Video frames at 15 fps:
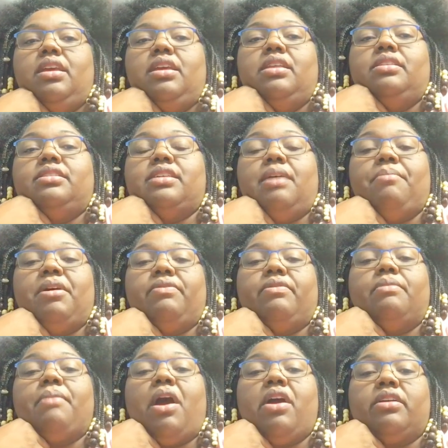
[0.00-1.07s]
some of
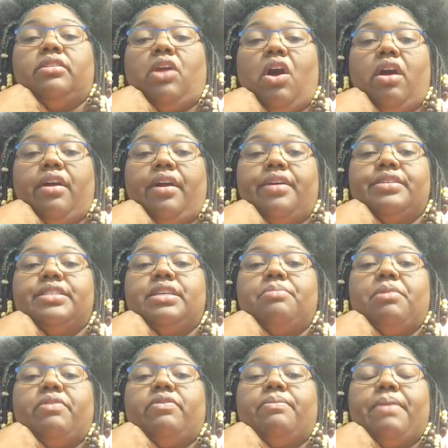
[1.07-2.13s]
them are longer, some
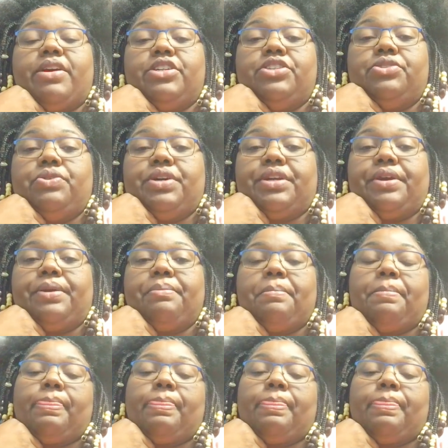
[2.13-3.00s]
of them are shorter.